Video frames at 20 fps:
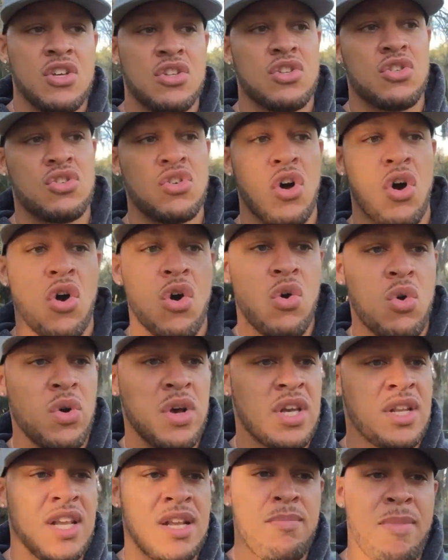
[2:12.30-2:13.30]
so
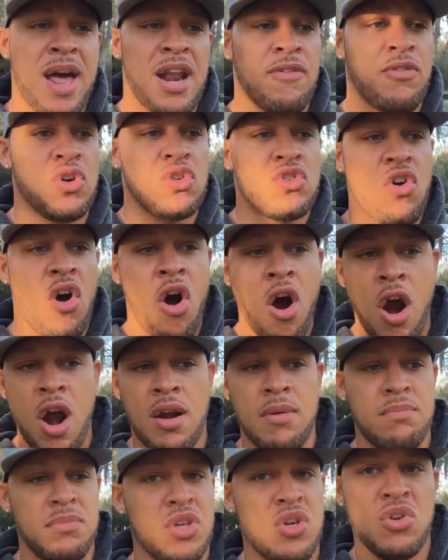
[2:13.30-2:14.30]
it didn't matter if it was
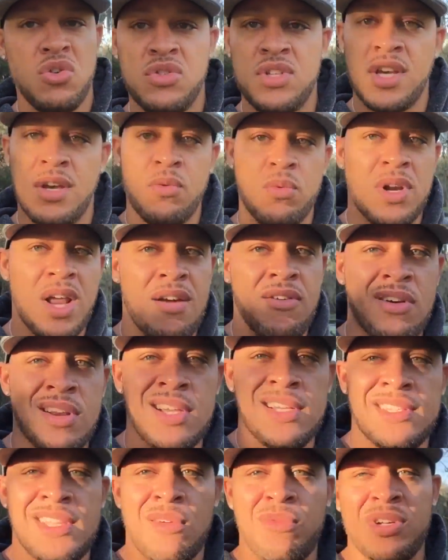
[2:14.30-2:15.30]
art, music, whatever it
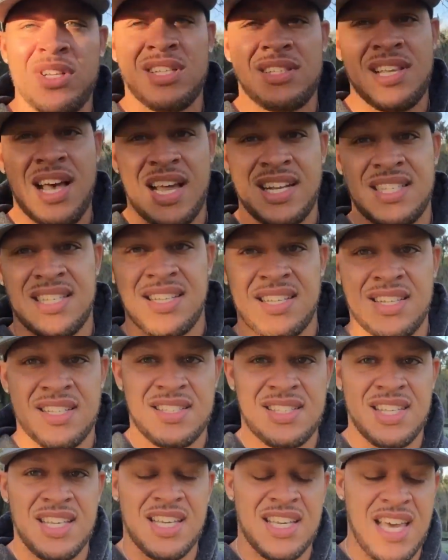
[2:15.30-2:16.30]
is that we decided to,
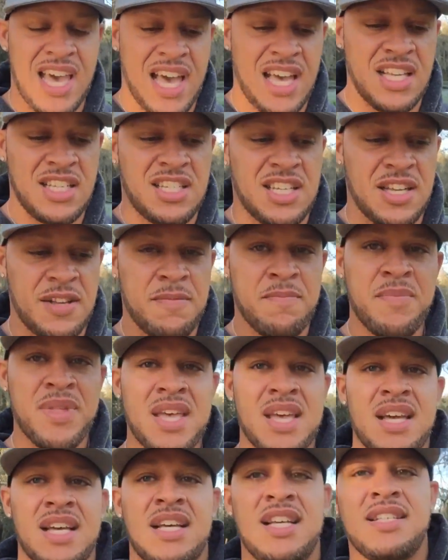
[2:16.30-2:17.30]
to engage in,
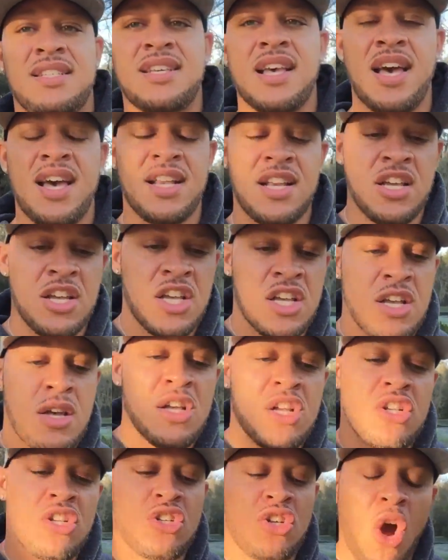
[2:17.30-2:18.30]
he said,
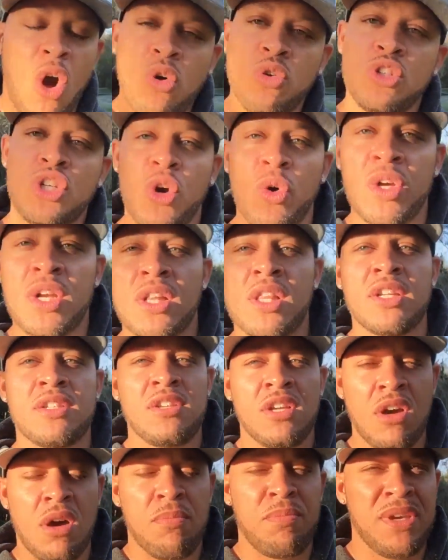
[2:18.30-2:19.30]
don't do it
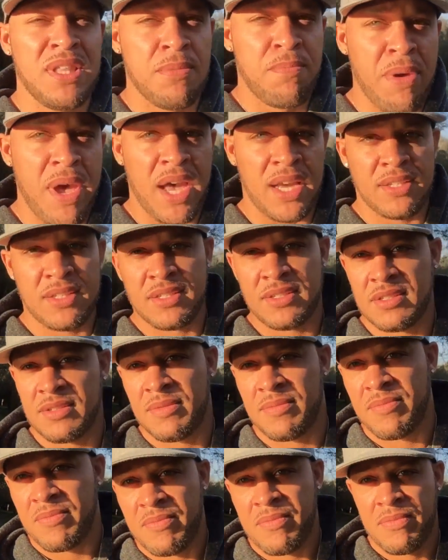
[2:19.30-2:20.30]
unless you're gonna be the best.
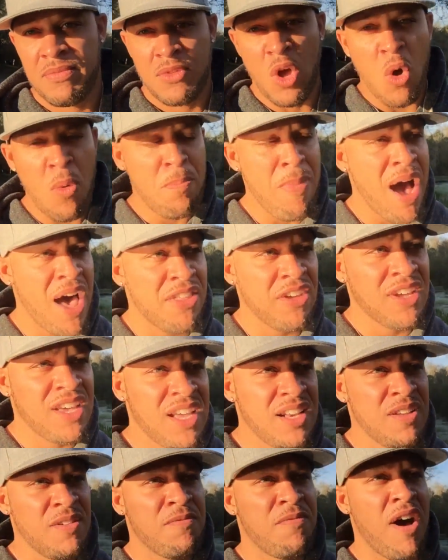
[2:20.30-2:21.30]
Don't bother
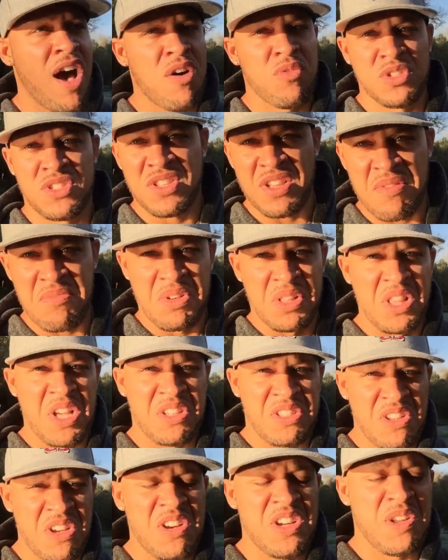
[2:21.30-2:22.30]
getting involved with something
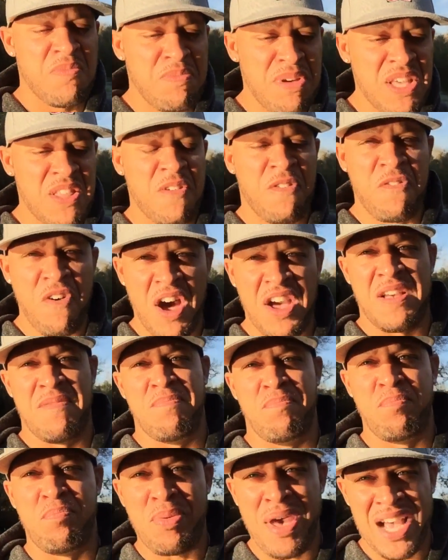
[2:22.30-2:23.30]
unless you're gonna be the
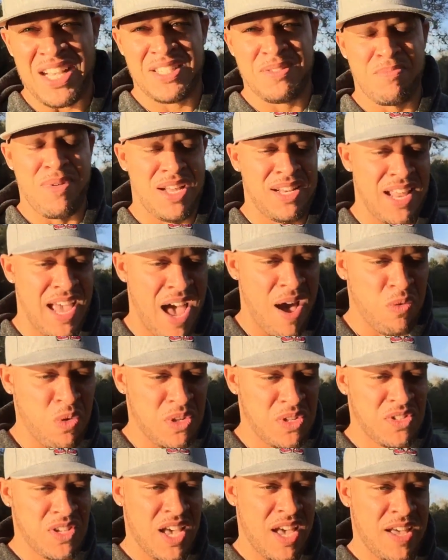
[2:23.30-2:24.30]
fucking best, my dad
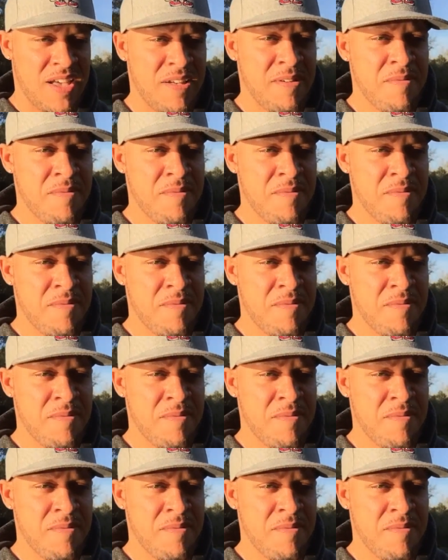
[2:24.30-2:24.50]
would say.